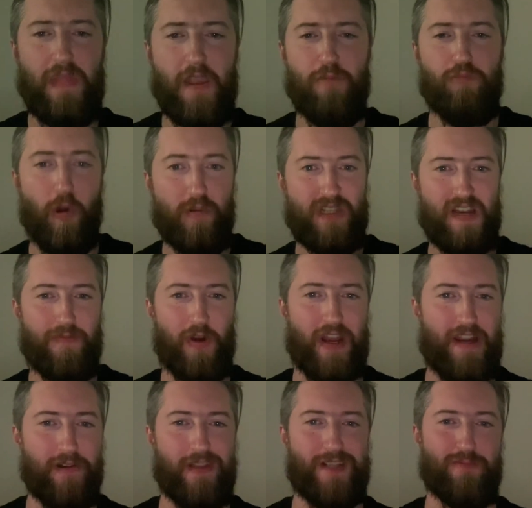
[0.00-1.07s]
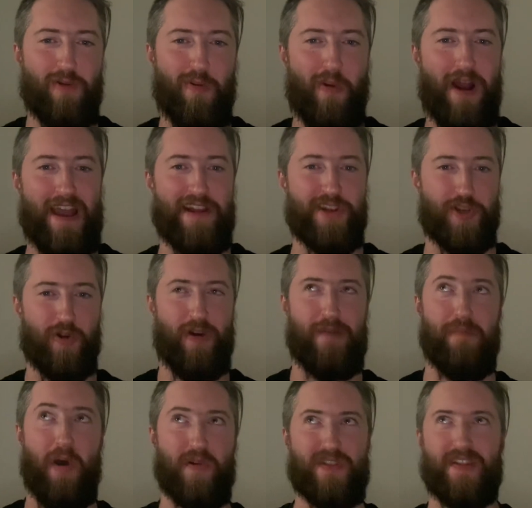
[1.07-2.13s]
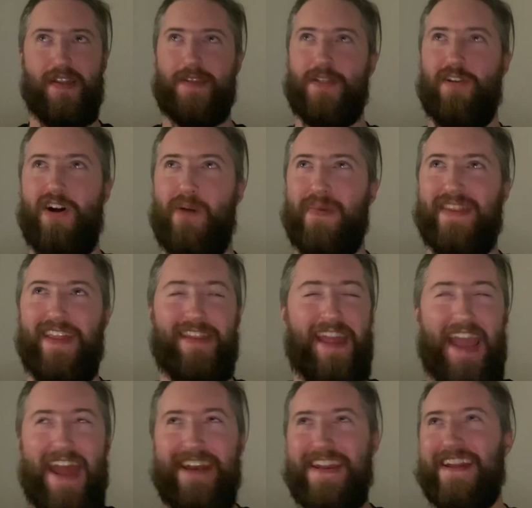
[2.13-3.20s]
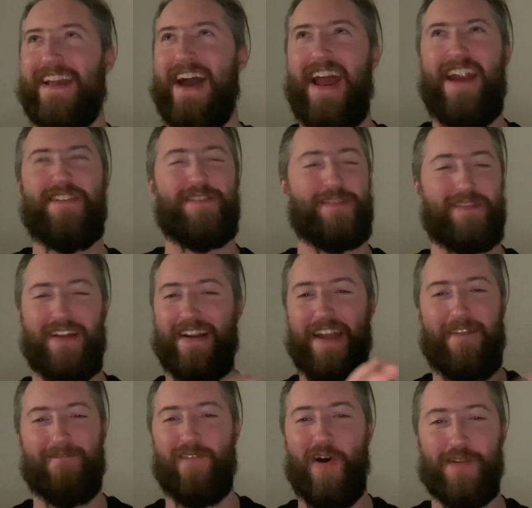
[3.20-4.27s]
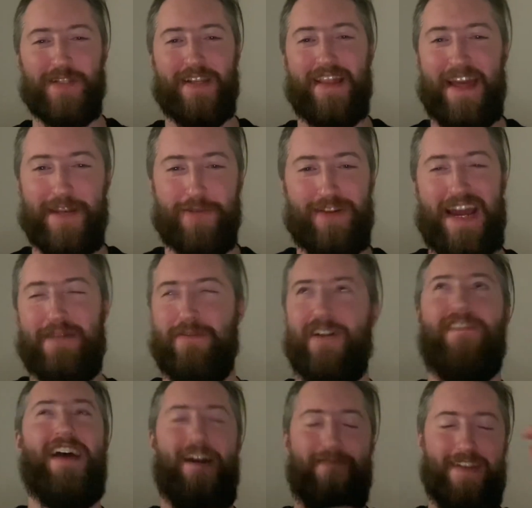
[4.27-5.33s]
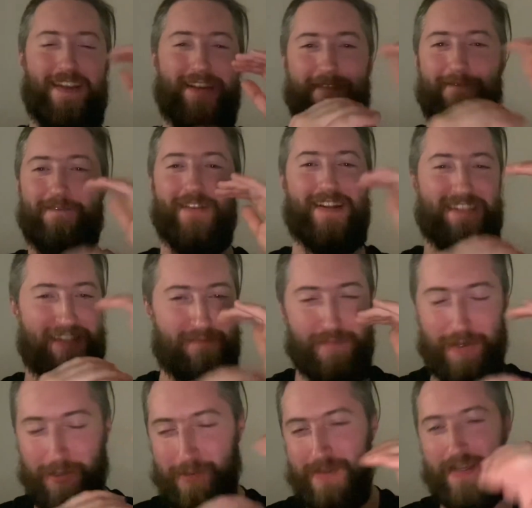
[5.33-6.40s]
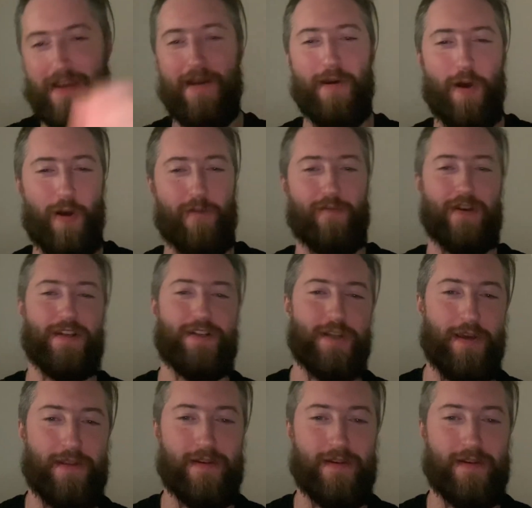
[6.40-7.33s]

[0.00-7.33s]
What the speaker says: Wounds Never Healed is one where I enjoy most of the song, but then the ending kind of just, again, falls into that trap of having conflicting moods over each other.